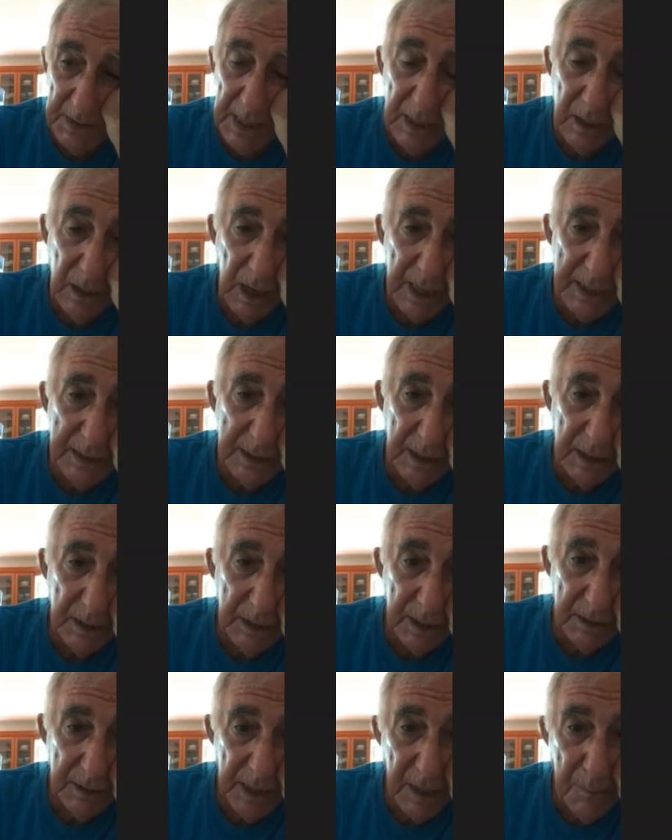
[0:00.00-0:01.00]
they liked it,
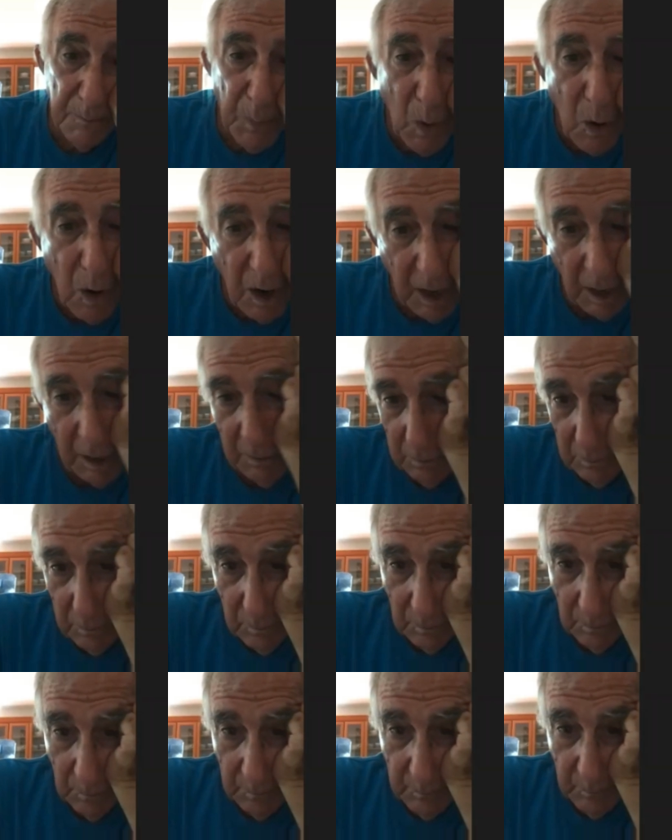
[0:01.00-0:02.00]
and they bought it.
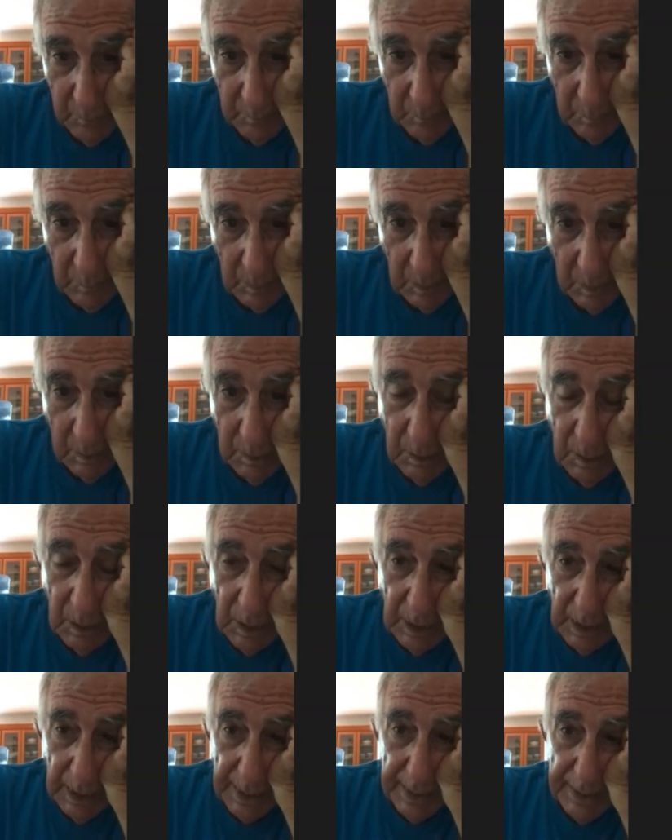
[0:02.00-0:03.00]

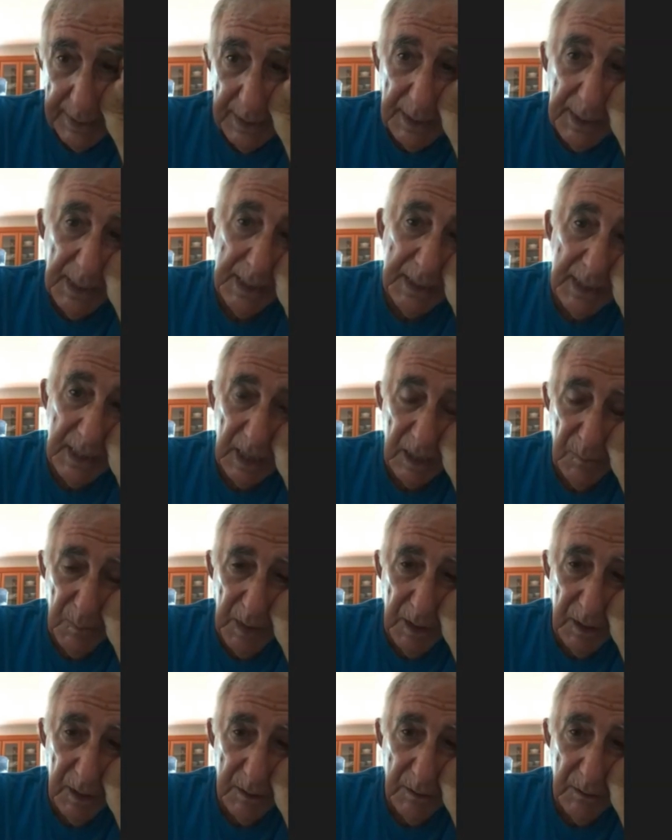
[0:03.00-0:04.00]
And then I came
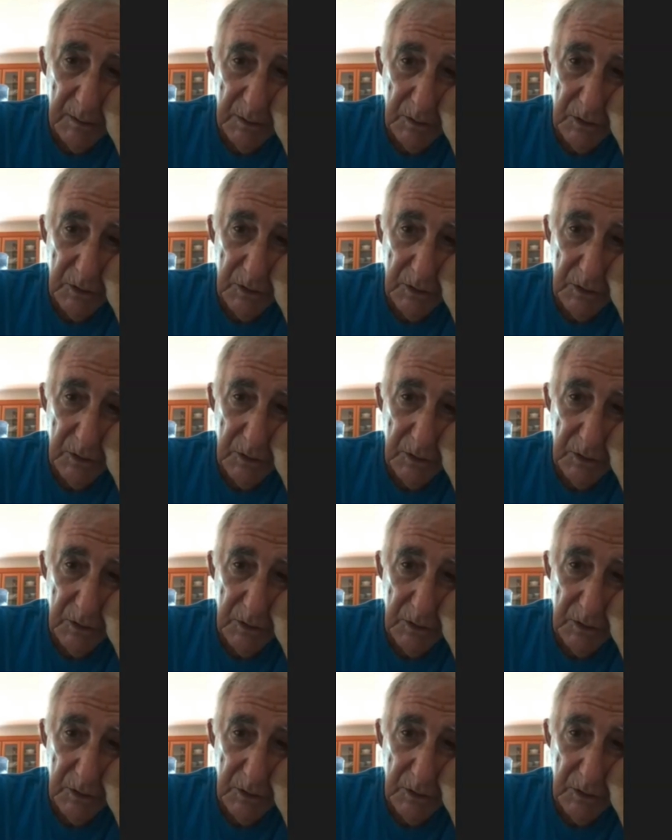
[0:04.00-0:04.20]
in